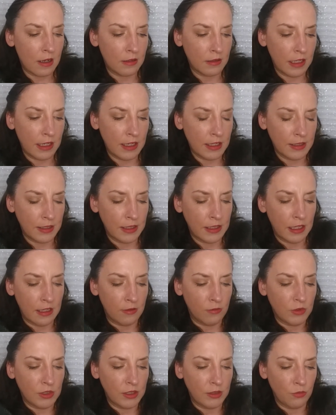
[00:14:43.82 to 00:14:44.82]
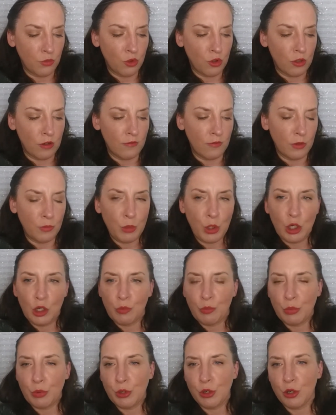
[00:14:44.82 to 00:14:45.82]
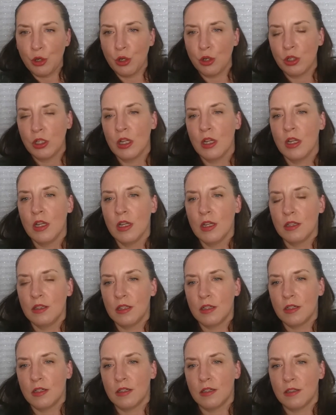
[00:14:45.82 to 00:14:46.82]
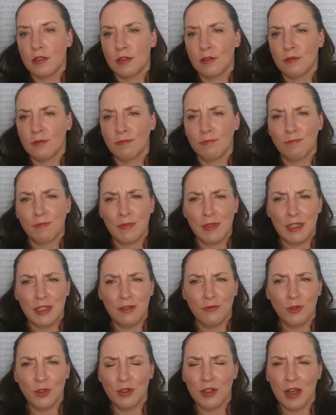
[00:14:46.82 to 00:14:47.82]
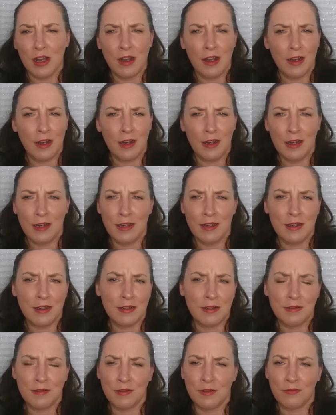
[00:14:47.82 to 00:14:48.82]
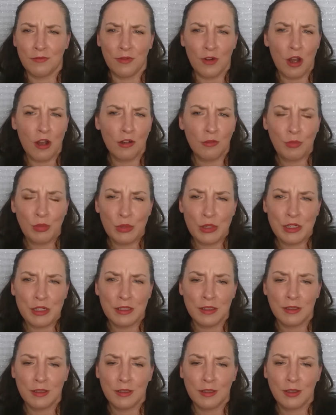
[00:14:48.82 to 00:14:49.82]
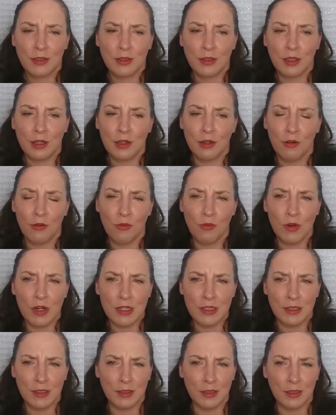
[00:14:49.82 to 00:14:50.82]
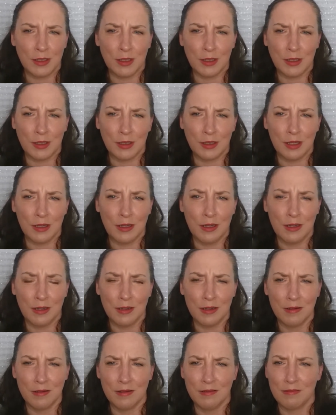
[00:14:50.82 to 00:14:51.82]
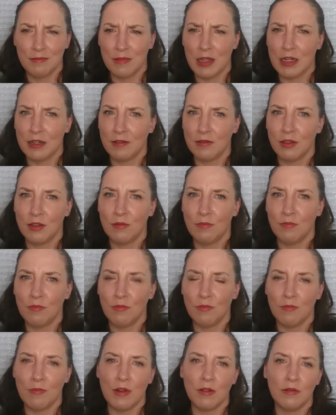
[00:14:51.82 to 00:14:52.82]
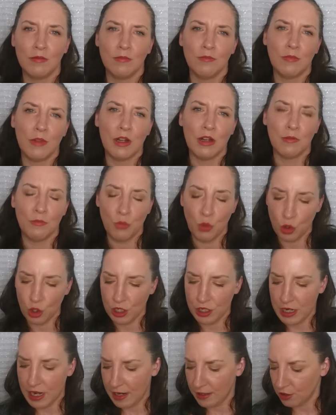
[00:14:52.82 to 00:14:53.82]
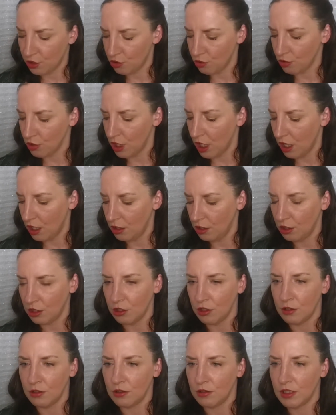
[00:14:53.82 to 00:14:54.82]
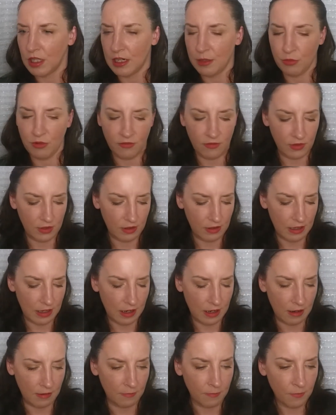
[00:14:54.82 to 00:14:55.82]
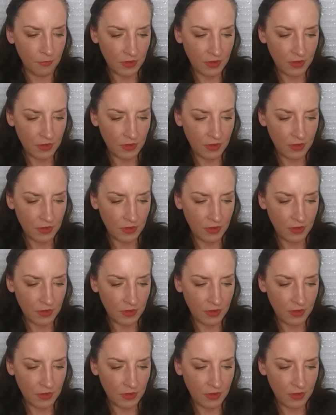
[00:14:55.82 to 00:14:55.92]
like I said, was more of a purple. The evil guy in the frog prince was like a more natural color type of a thing.